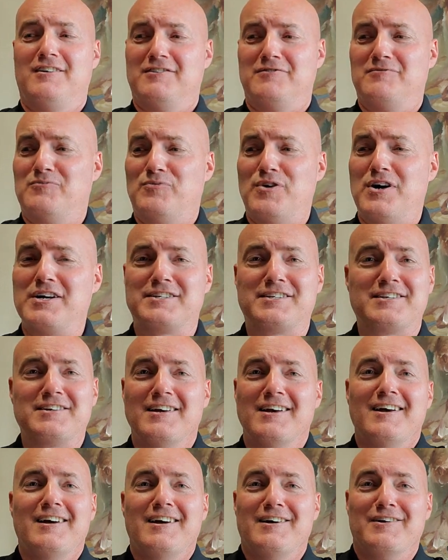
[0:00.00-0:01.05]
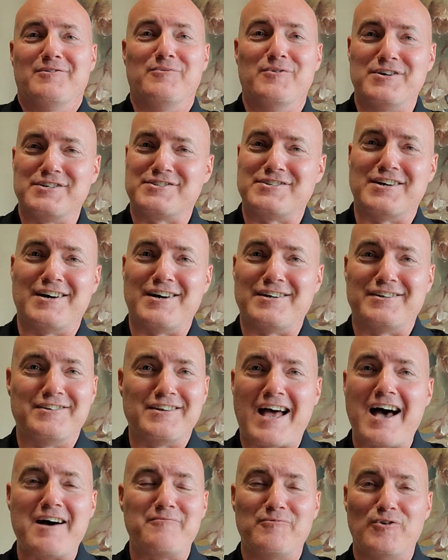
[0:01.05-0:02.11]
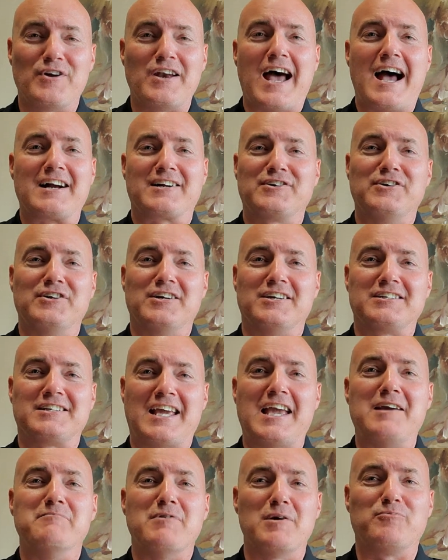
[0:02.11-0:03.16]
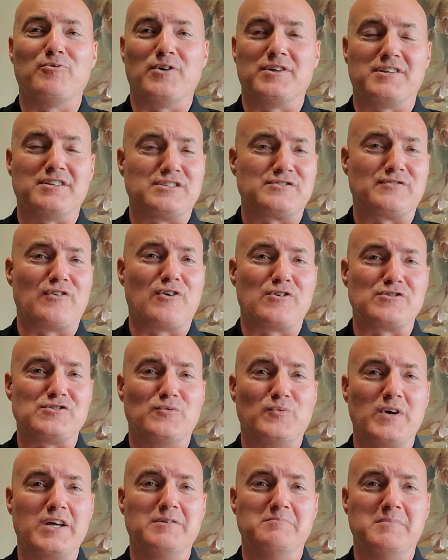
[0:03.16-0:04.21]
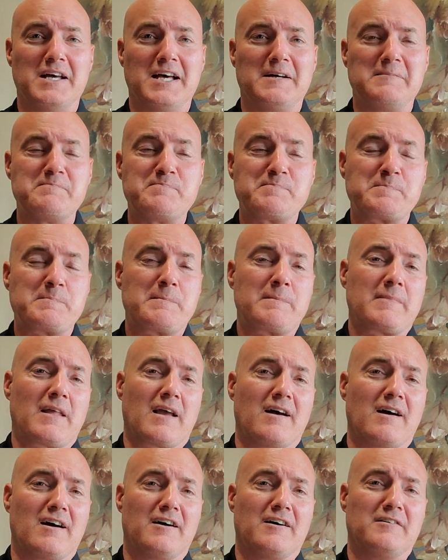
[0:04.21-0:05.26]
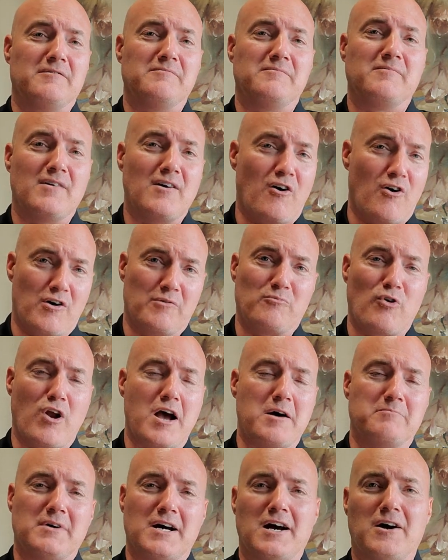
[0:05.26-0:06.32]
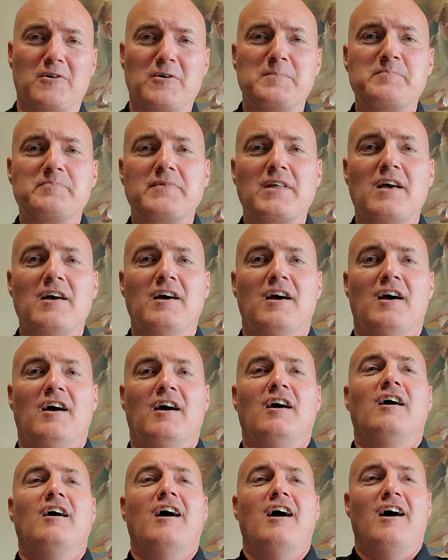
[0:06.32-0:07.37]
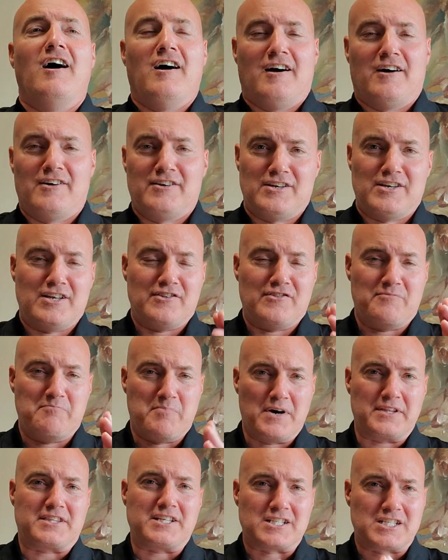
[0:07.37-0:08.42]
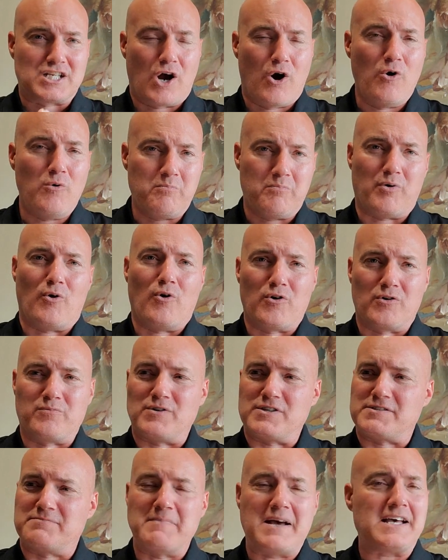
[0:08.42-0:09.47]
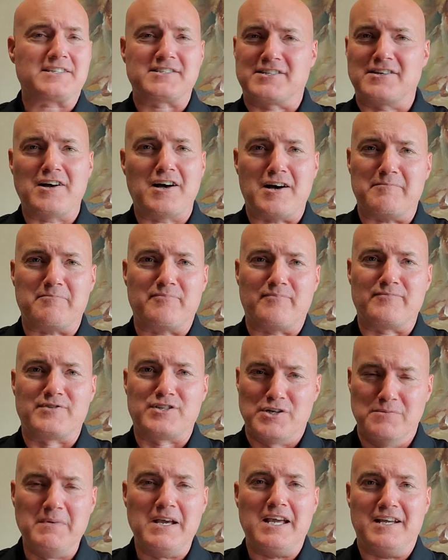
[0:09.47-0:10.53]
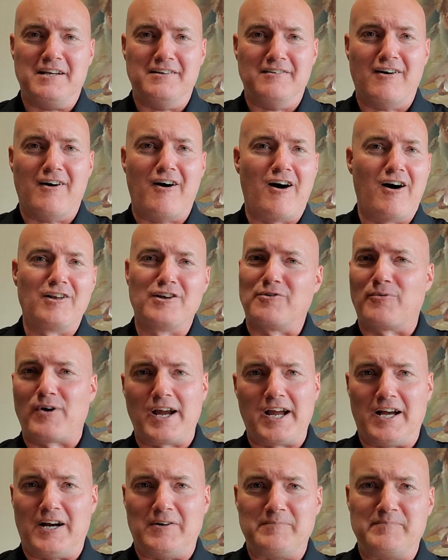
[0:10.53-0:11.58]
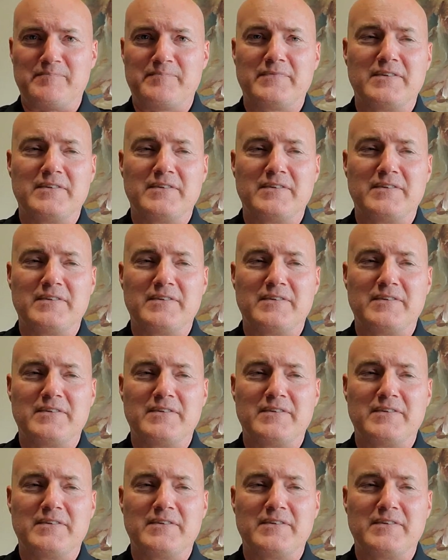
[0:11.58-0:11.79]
was not one I could have came up with as far as a win bet on Rombauer. But the tote board was messed up to me all around.